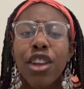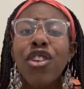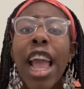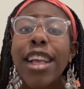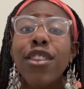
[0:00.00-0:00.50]

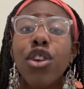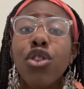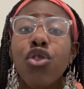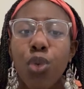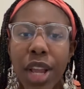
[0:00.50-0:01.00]
Chase
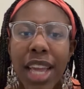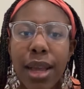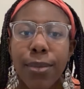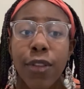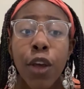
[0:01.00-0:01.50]
your
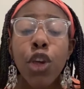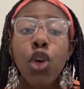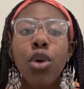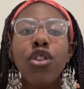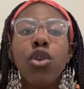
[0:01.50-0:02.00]
dreams.
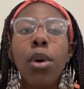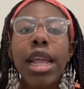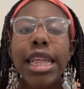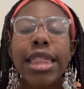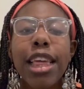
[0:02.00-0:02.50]
You can do
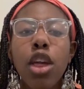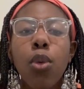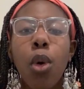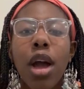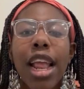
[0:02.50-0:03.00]
anything
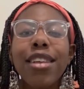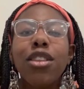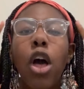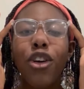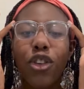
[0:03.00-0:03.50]
you want
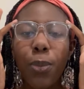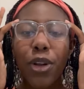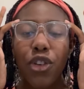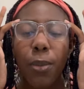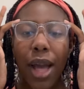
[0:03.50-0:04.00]
as long as you
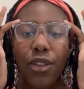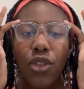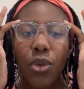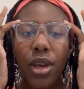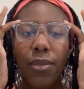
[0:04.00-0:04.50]
put your
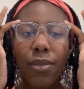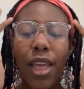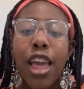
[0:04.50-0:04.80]
mind to it.